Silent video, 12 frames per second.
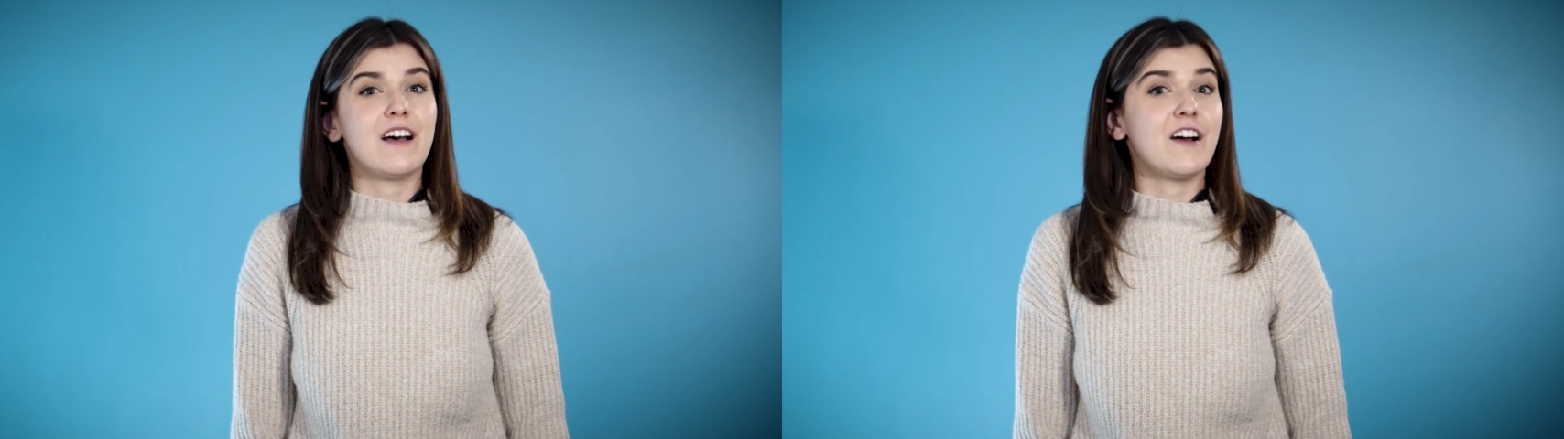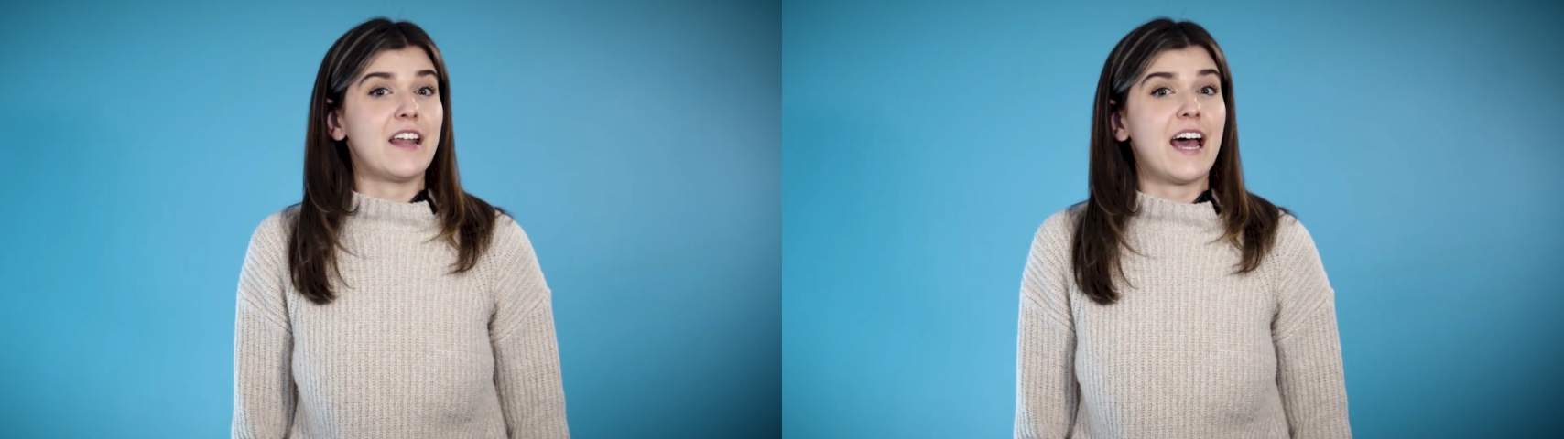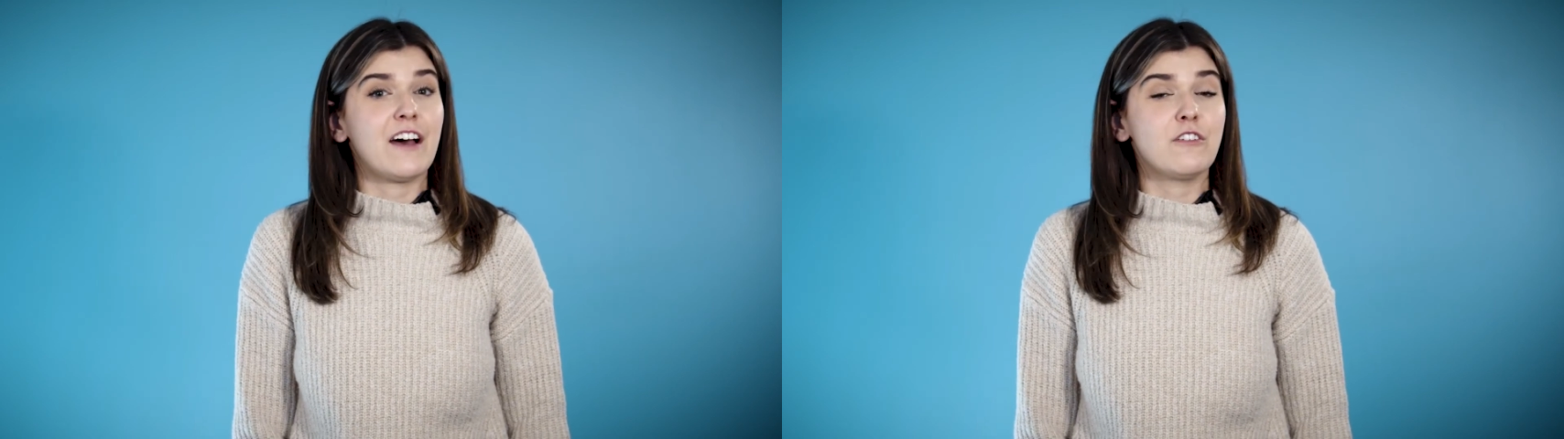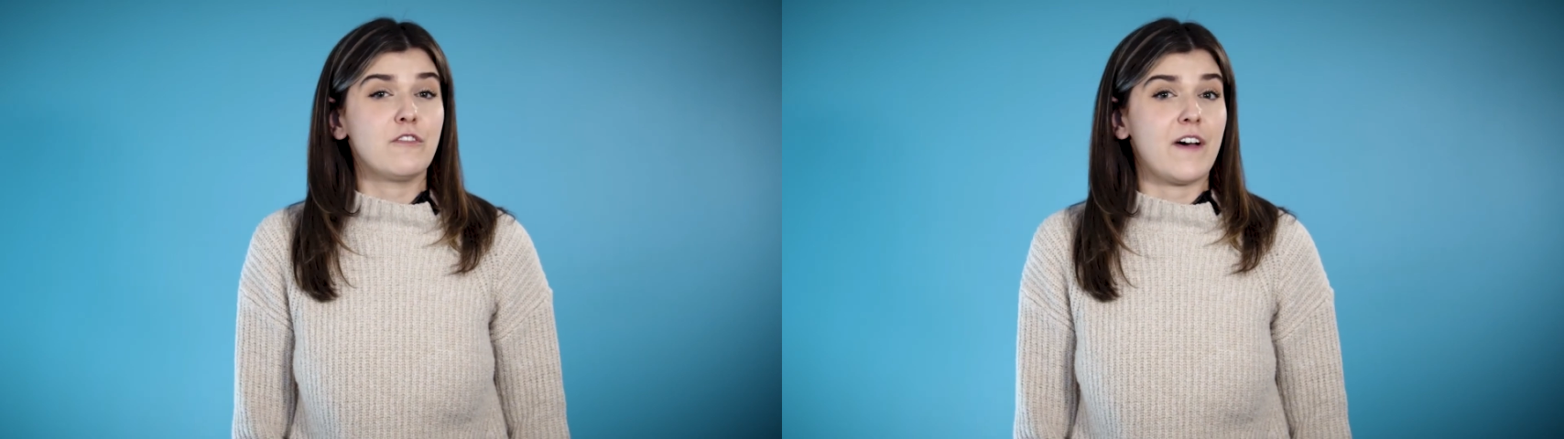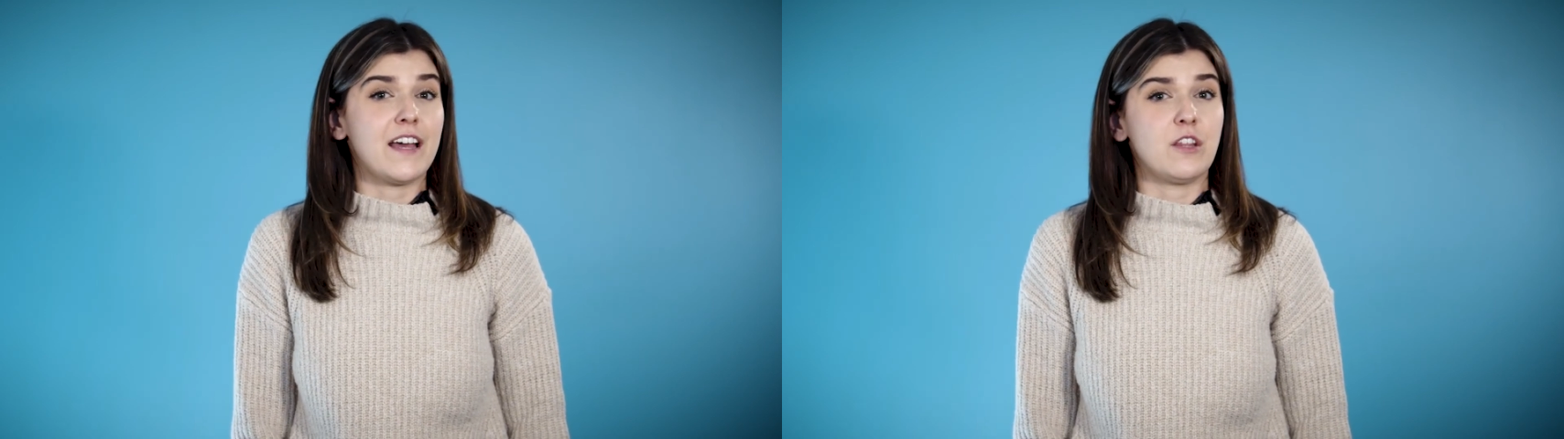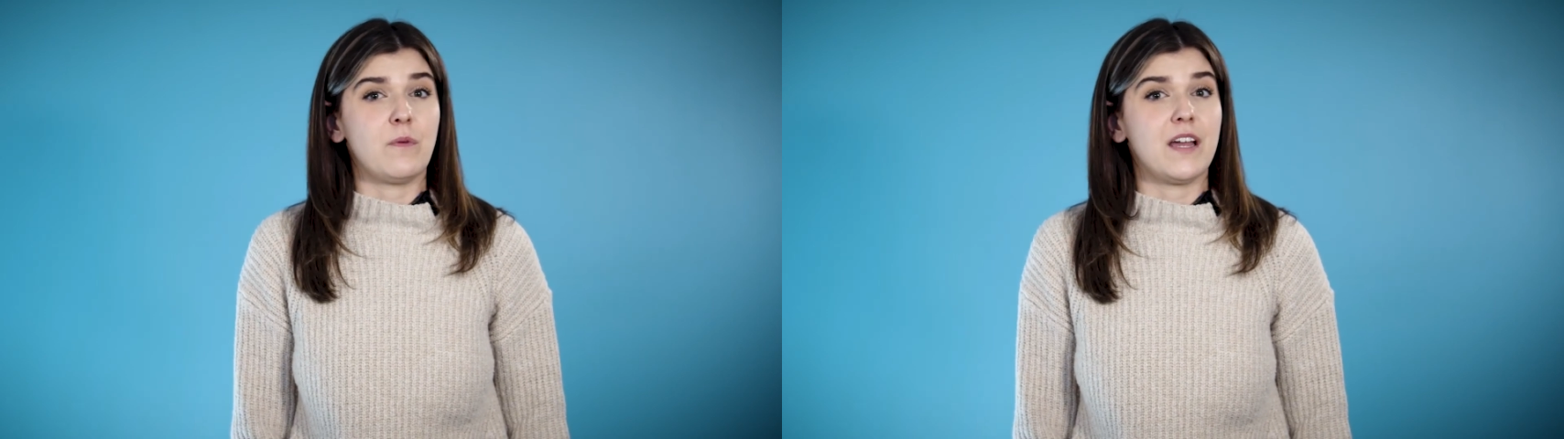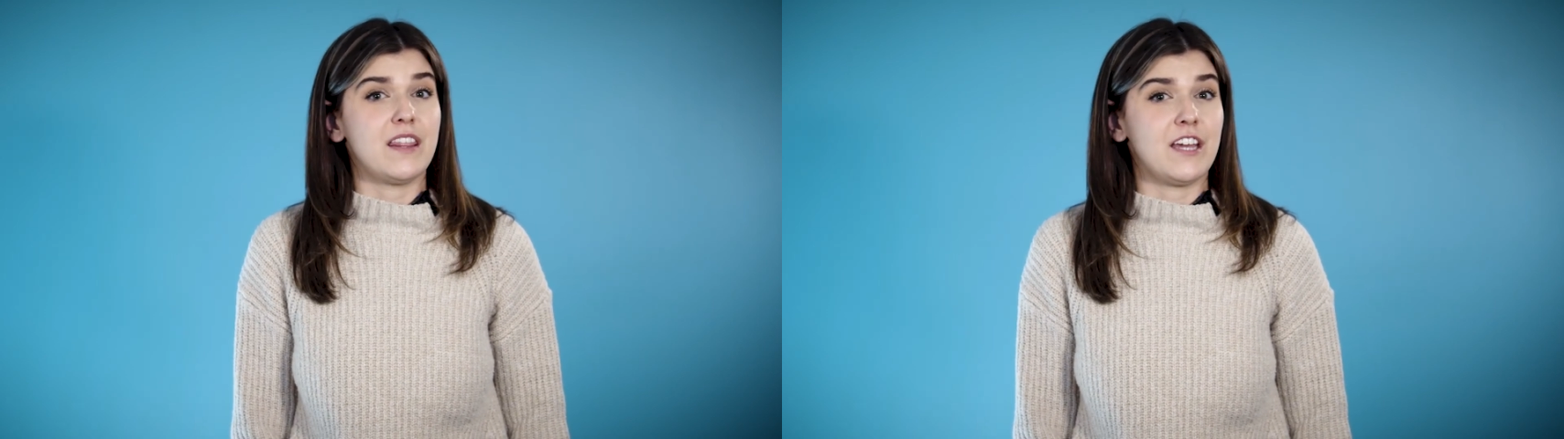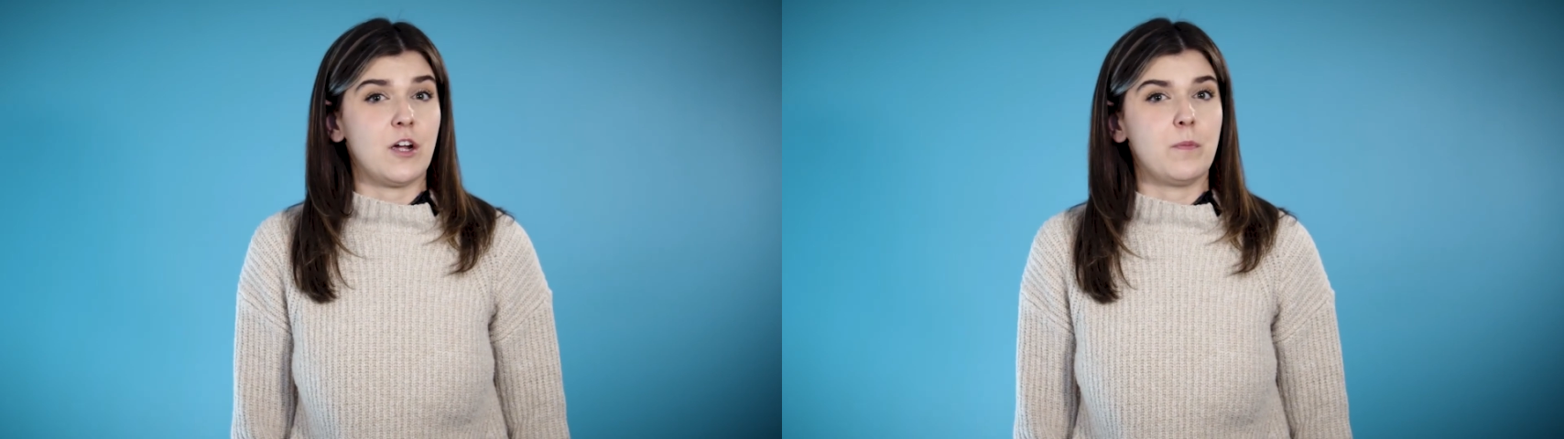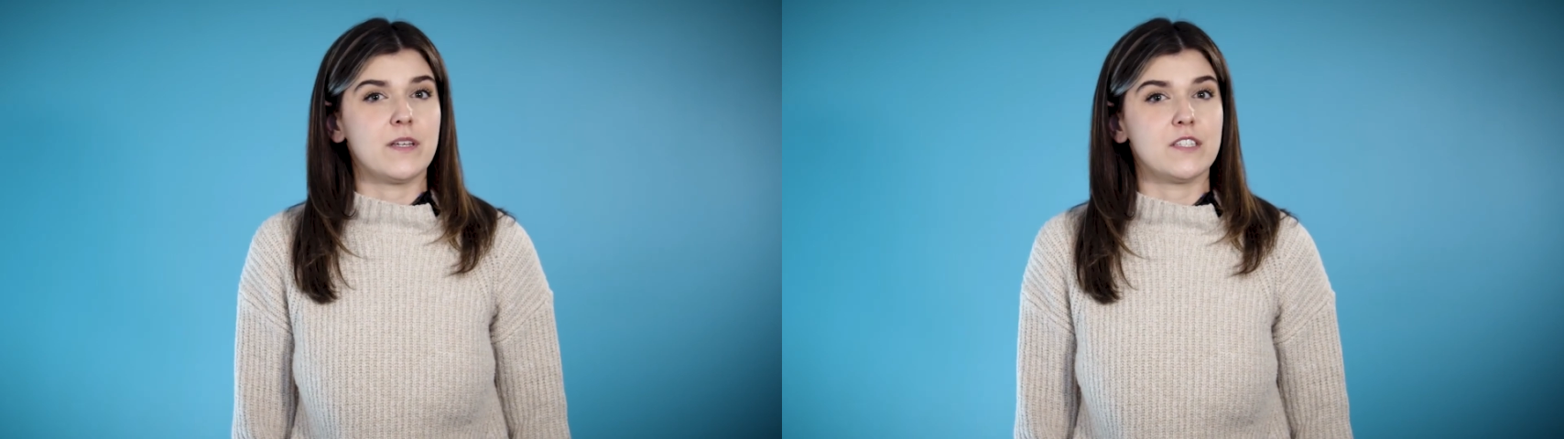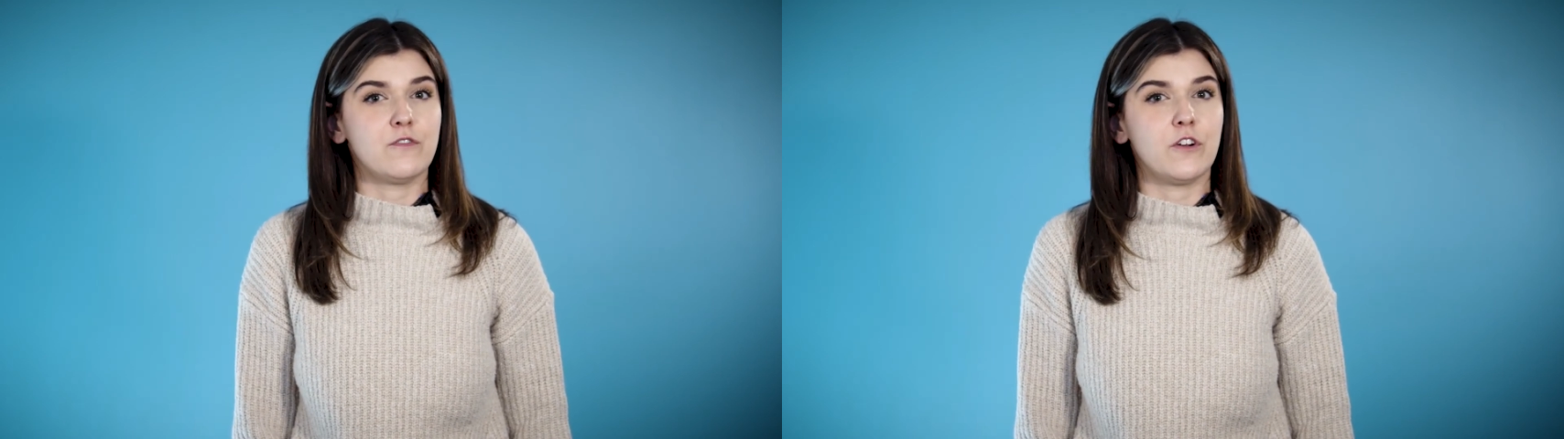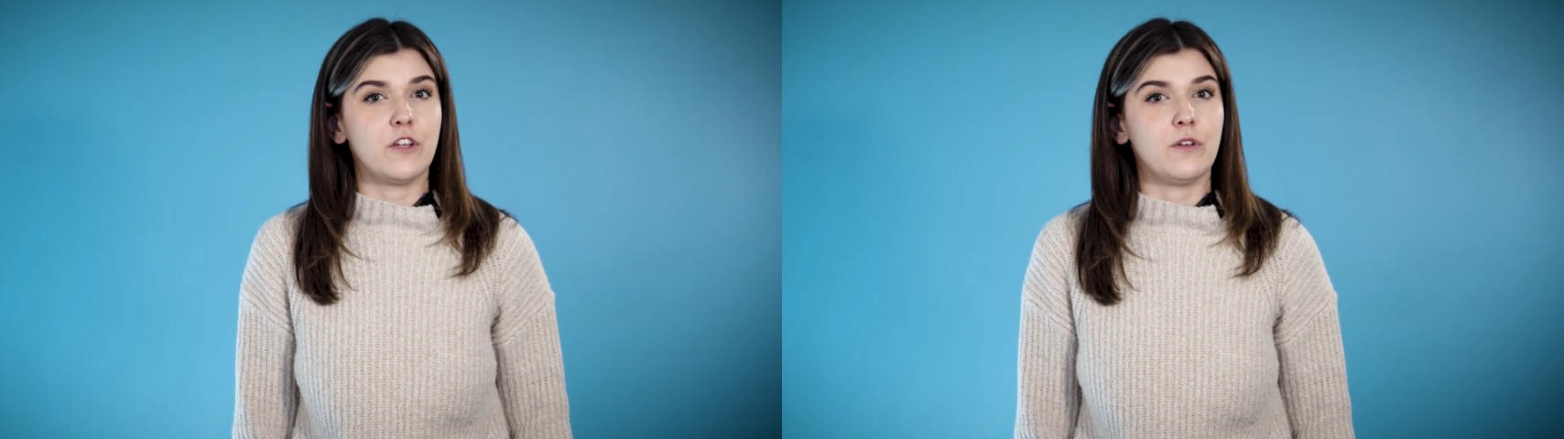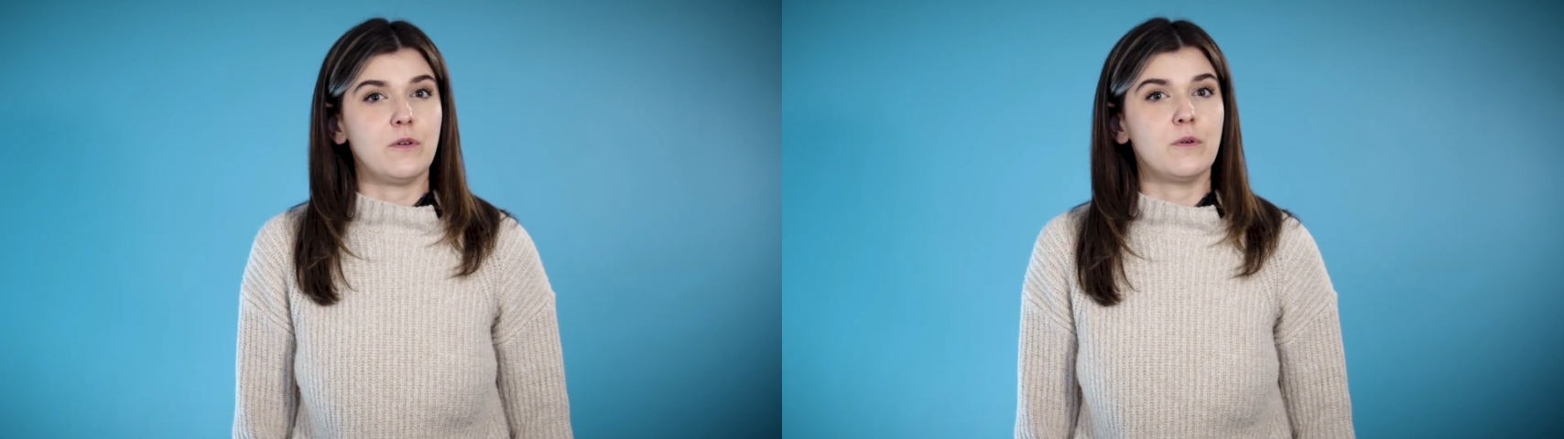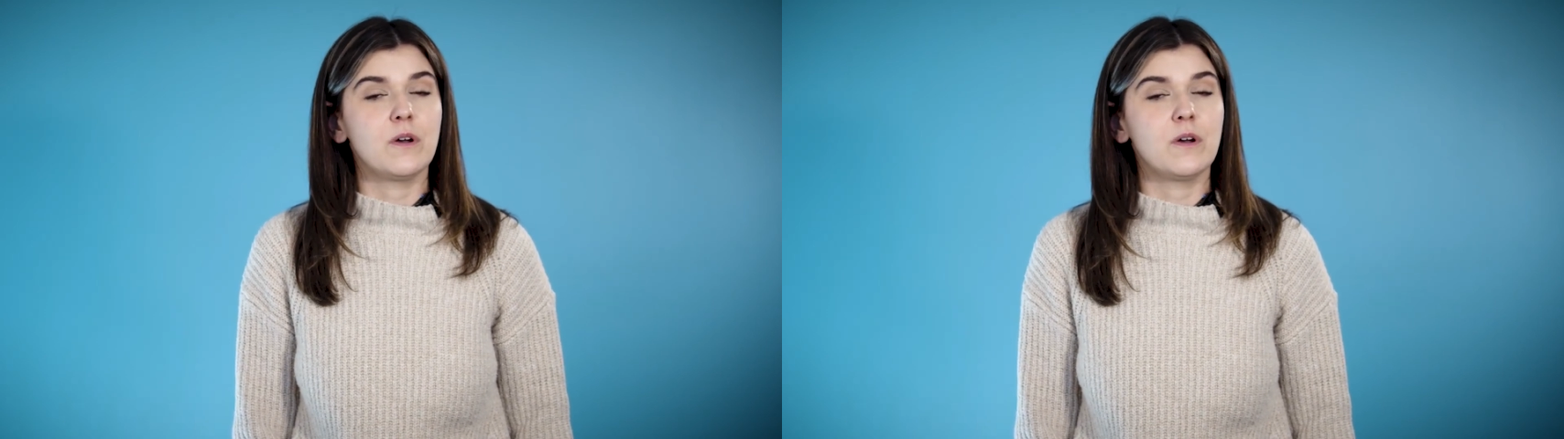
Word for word: on how to find the right therapist for you,